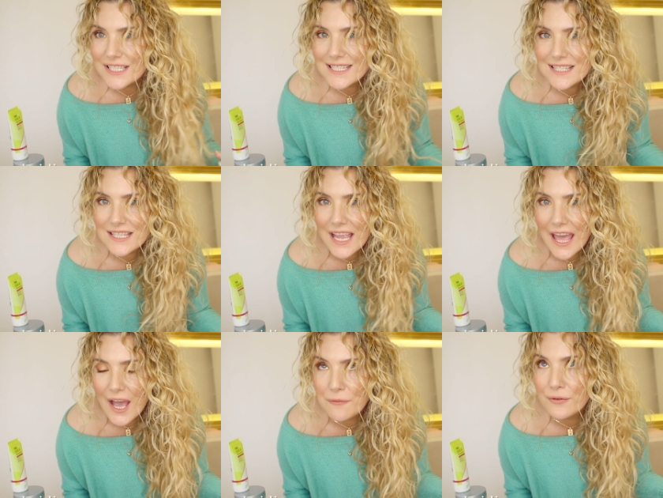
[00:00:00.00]
to
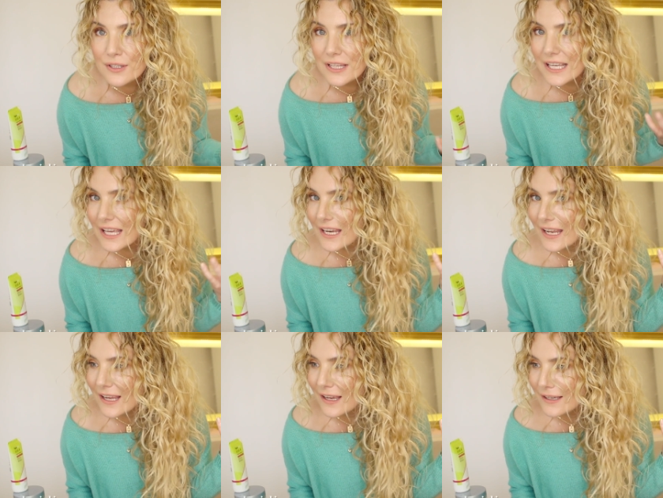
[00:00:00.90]
say. I feel like
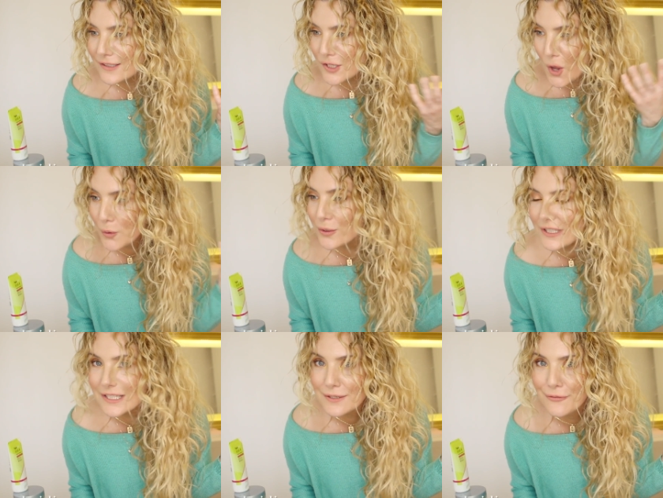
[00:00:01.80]
a
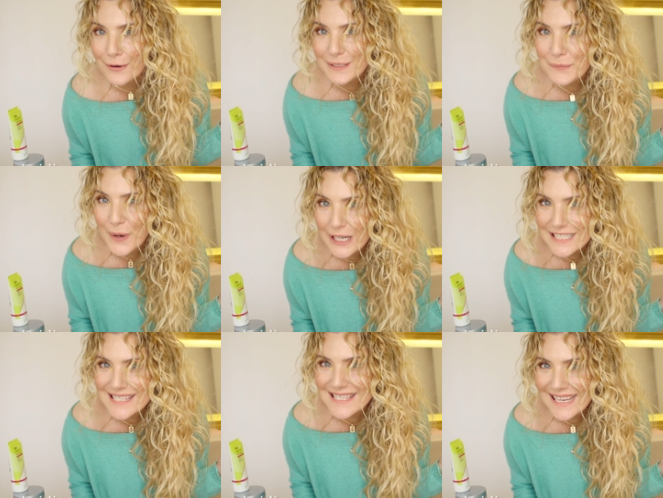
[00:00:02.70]
totally different
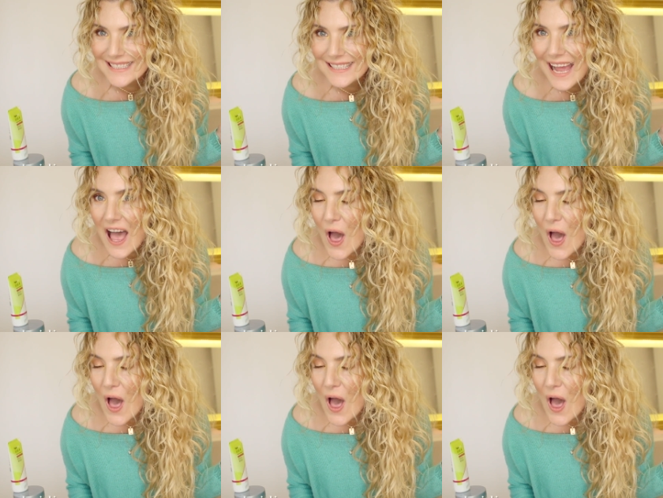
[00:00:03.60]
person,